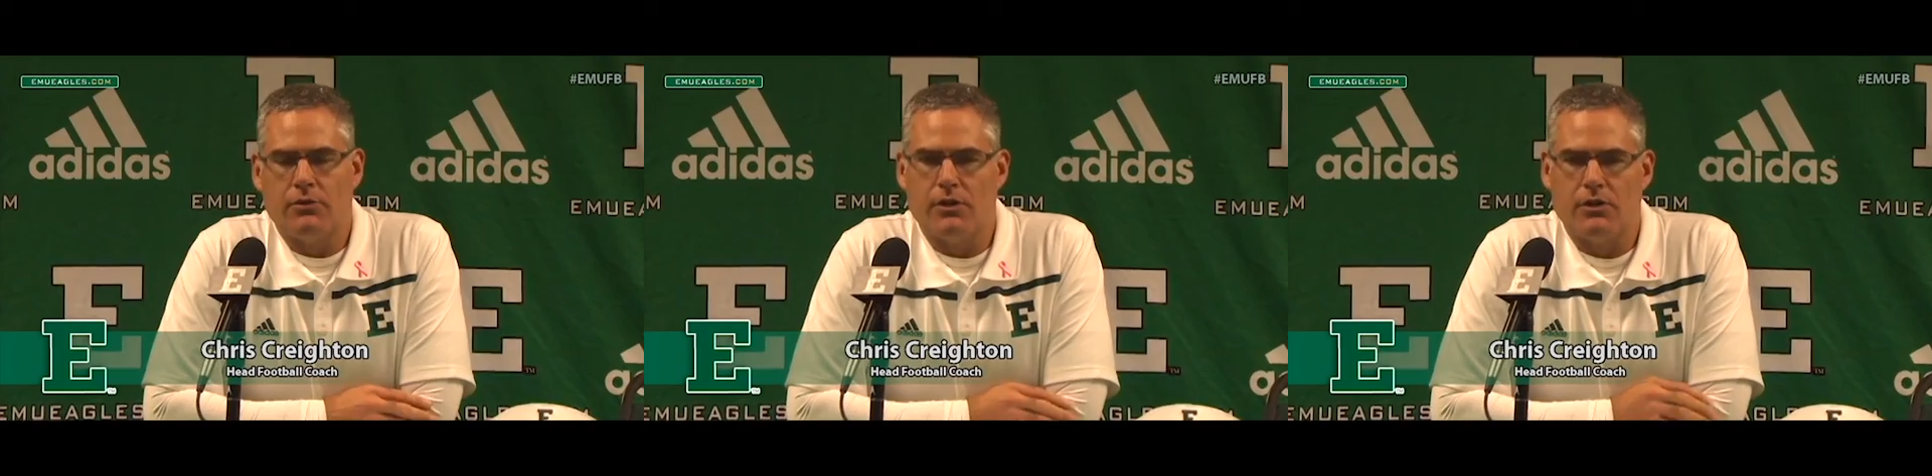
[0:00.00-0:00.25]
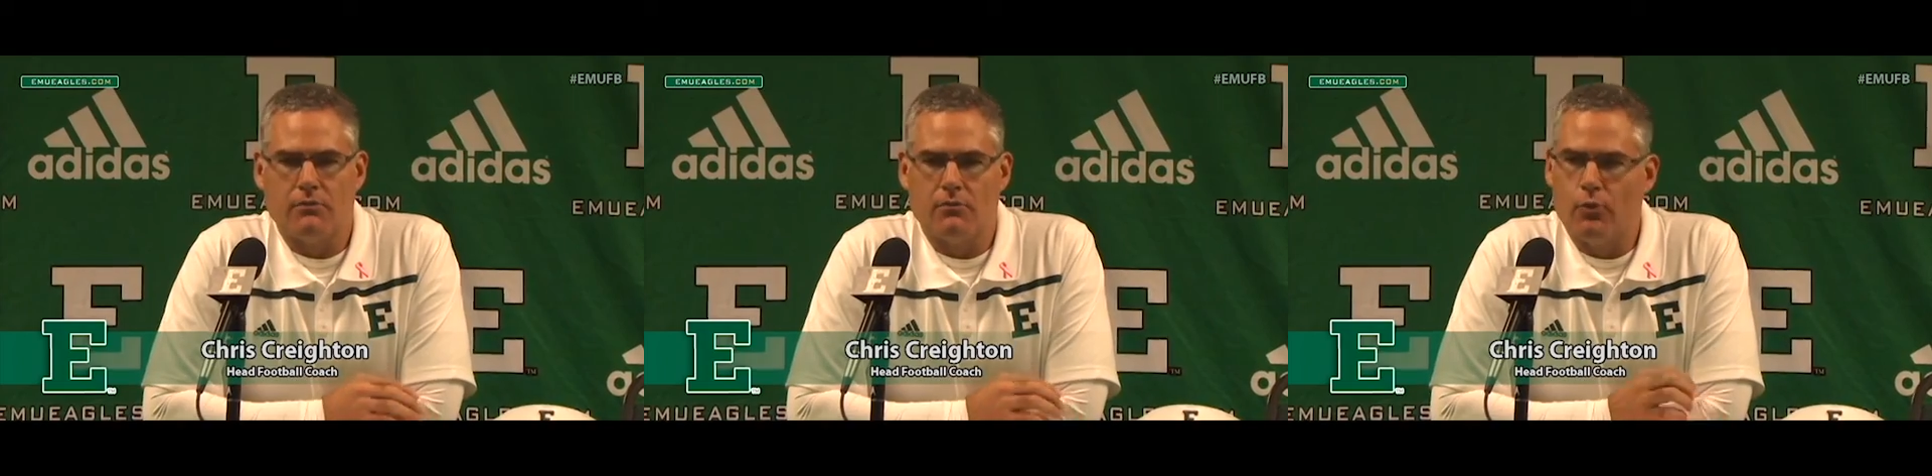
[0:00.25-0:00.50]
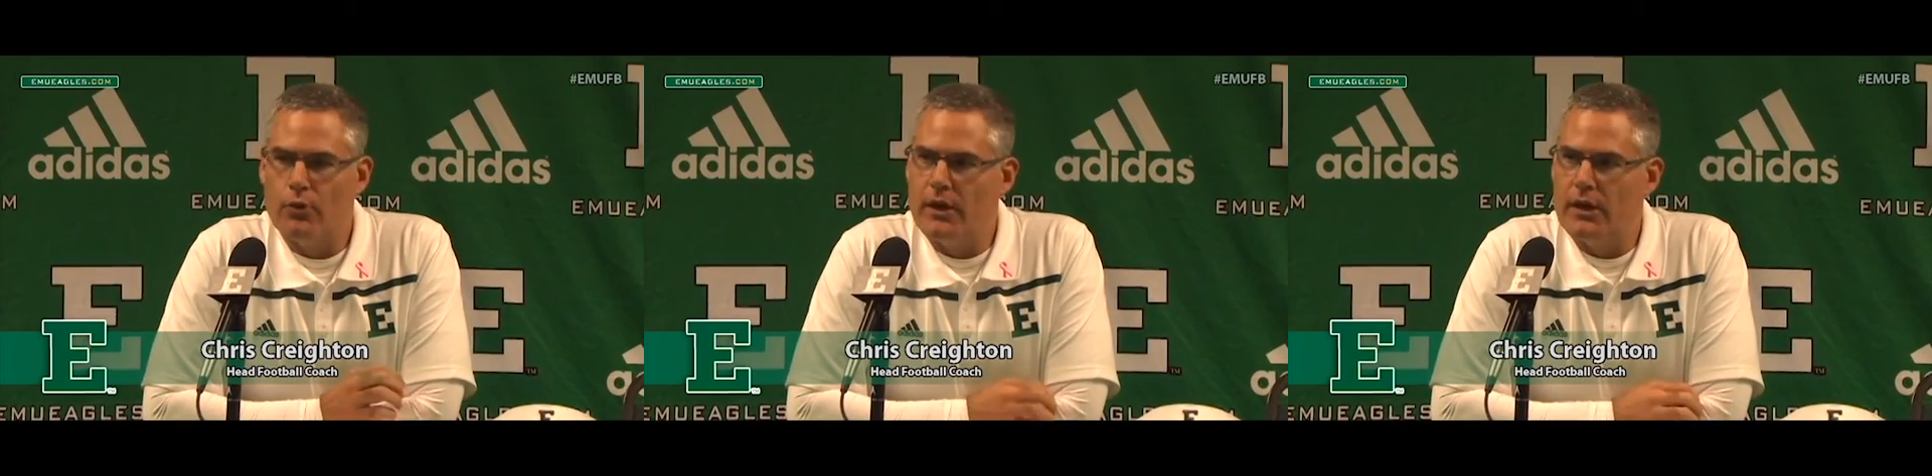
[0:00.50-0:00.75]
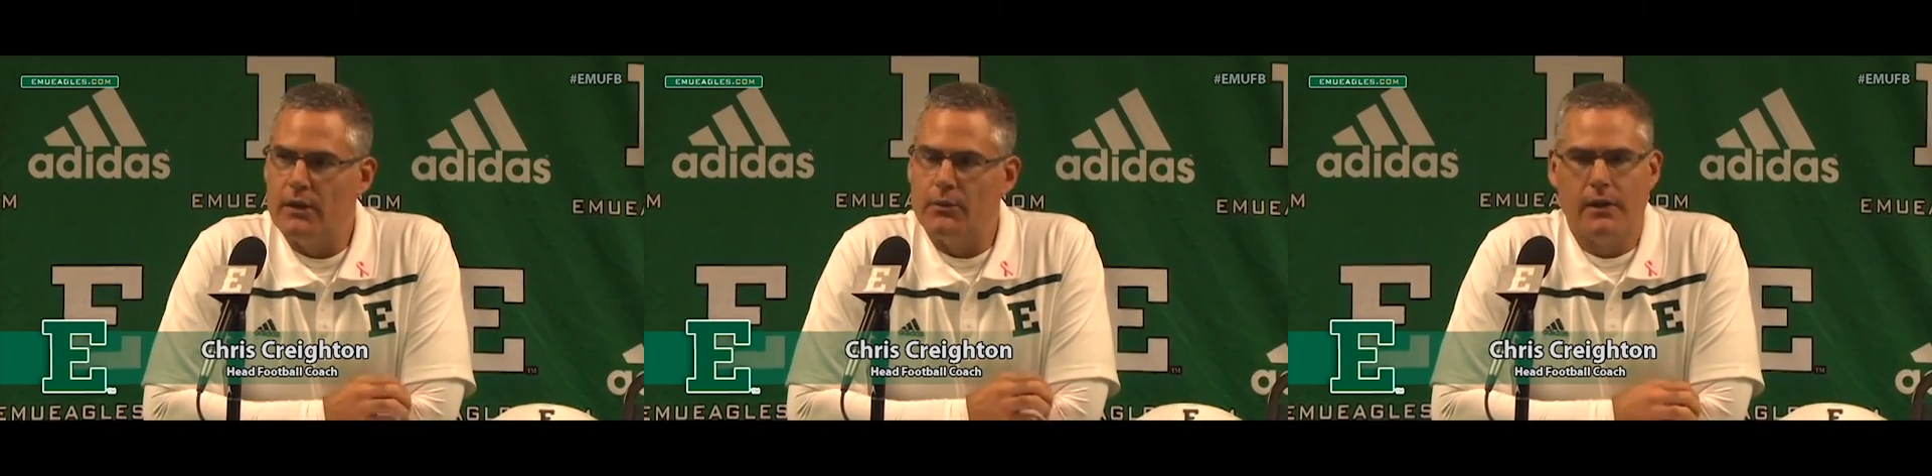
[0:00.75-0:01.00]
just
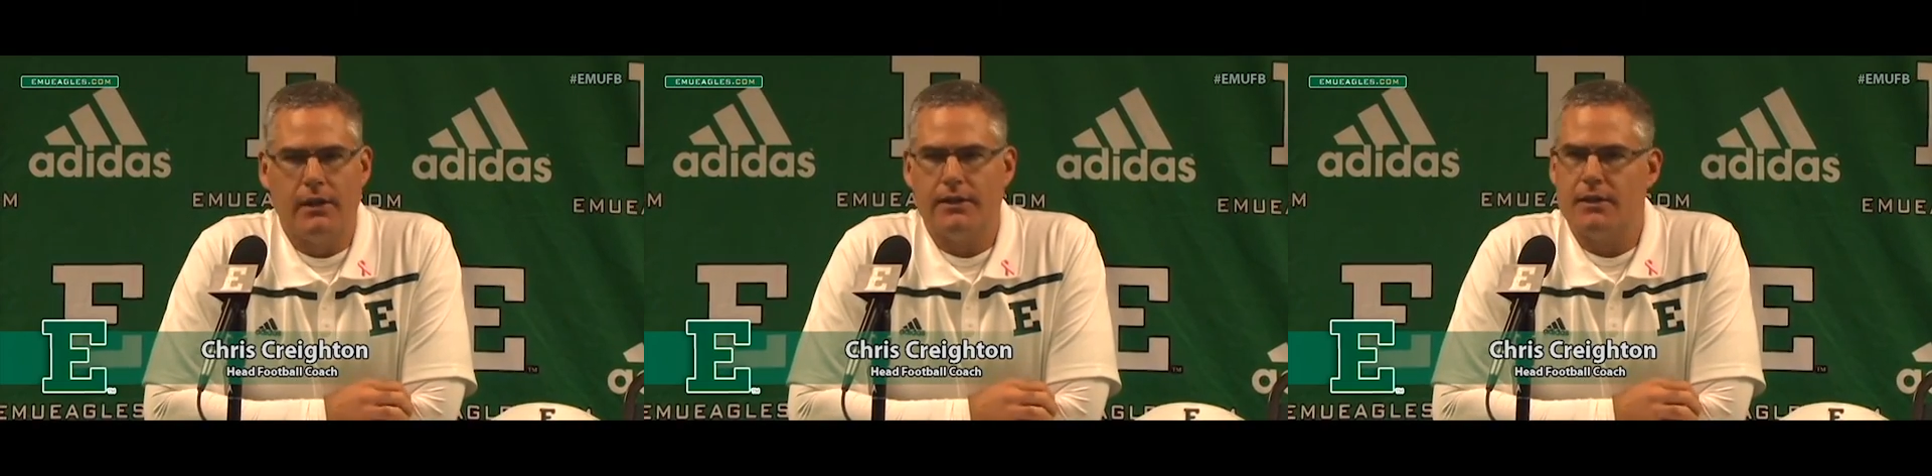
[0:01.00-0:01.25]
really, really